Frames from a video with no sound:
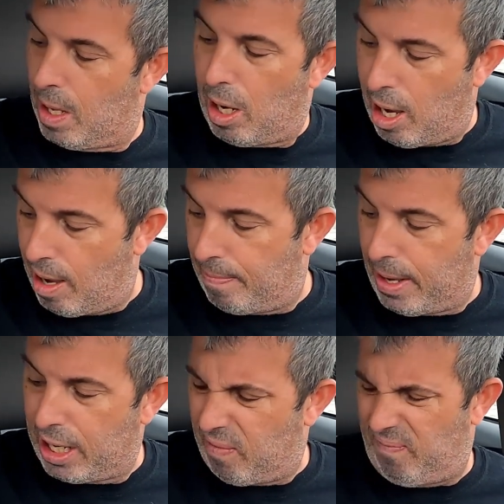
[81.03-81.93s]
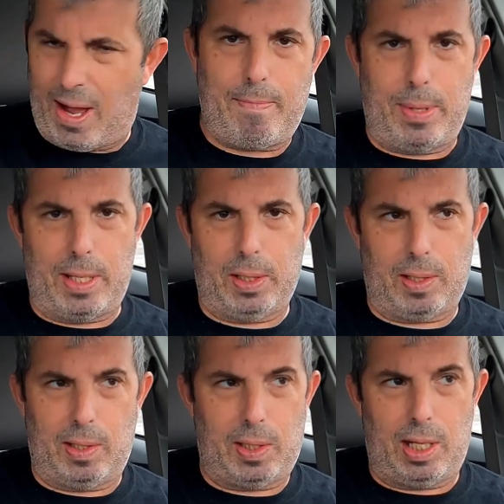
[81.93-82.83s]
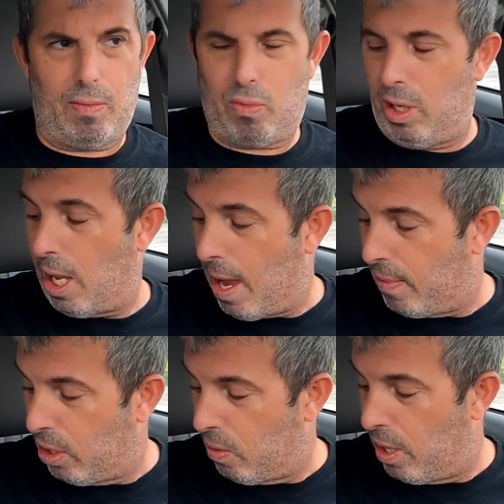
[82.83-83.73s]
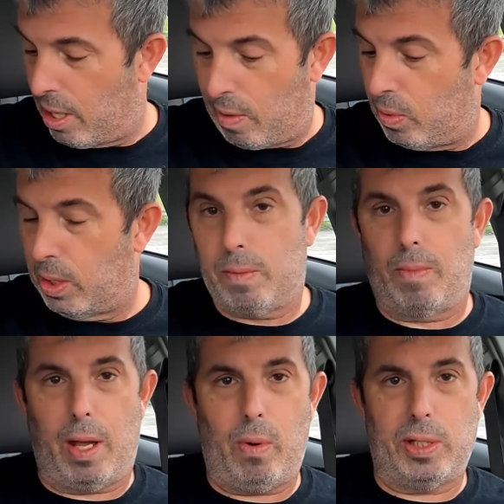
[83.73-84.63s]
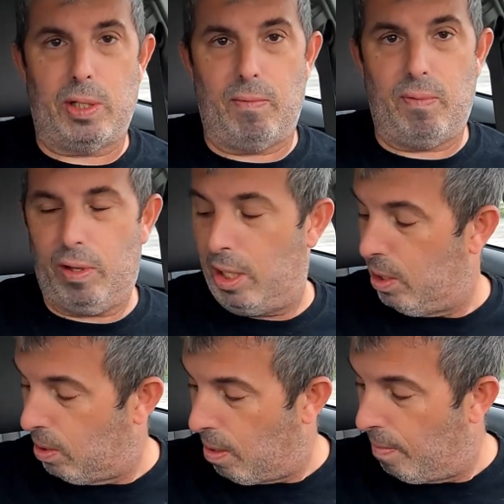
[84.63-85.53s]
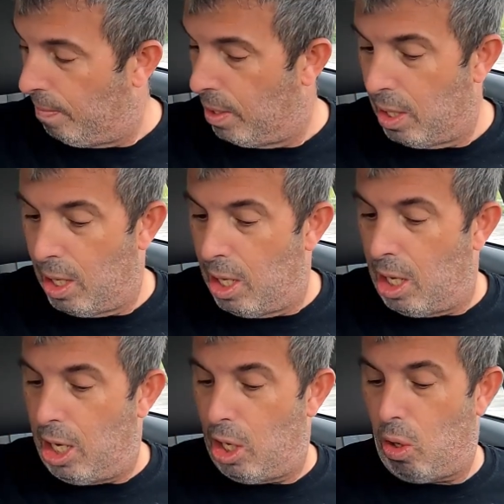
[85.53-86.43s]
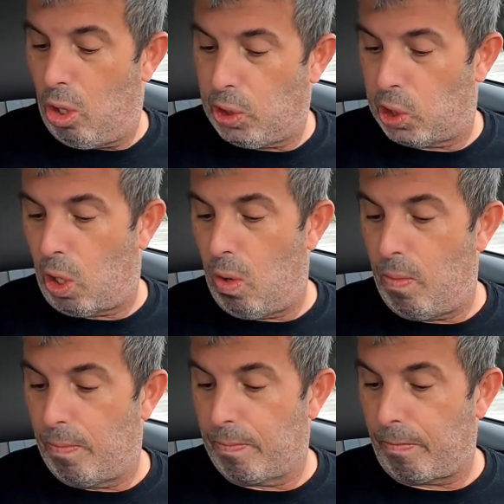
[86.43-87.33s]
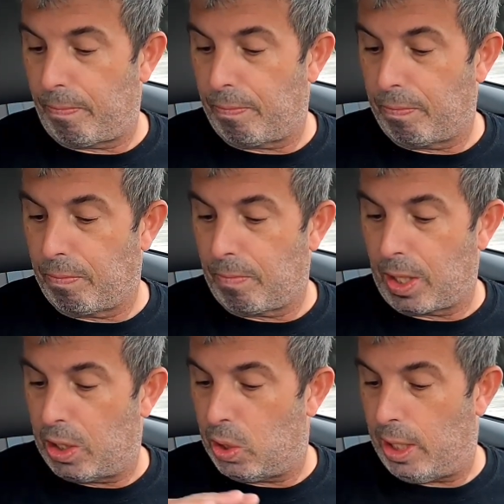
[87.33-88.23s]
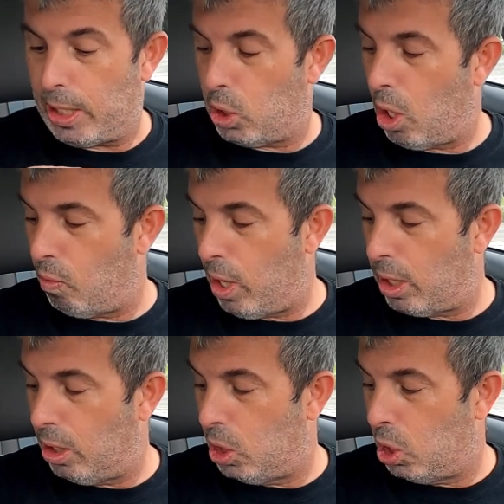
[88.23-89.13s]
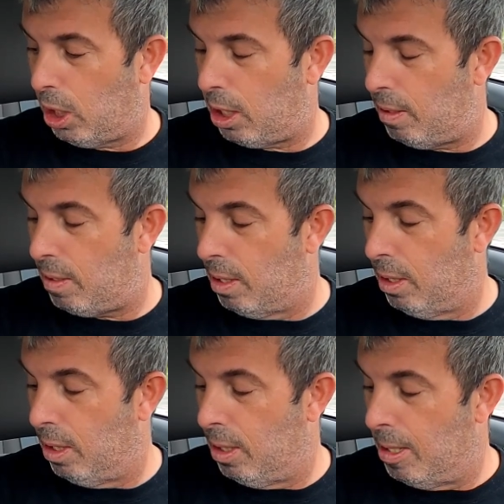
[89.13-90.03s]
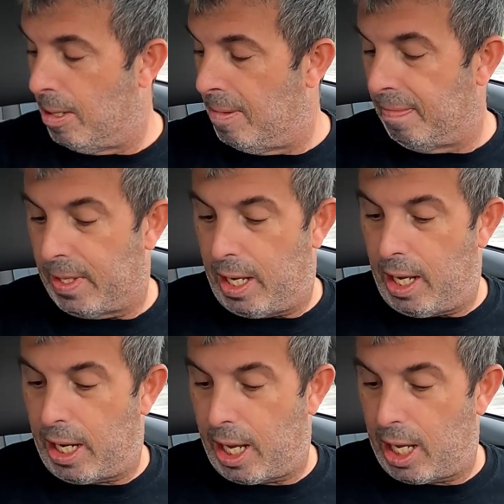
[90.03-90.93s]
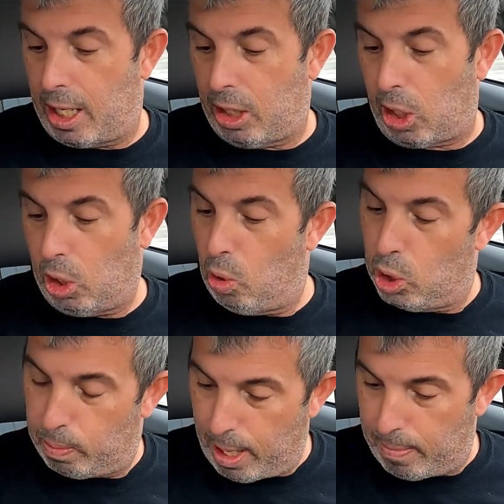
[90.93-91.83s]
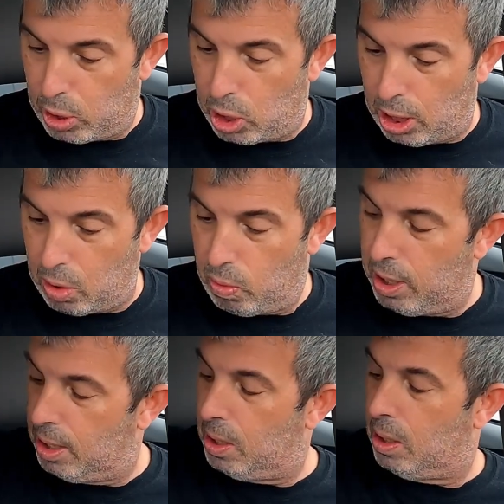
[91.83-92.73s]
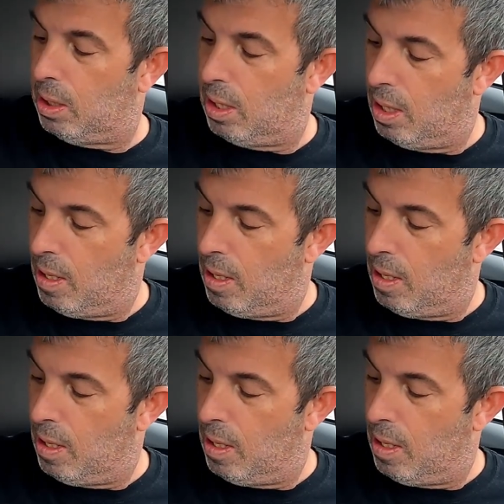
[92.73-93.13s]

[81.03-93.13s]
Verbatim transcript: Uh, I got a five-piece because they didn't really have a three, and I was I want some for later. So, and also so that's all regular chicken. And I got the ghost pepper chicken wings.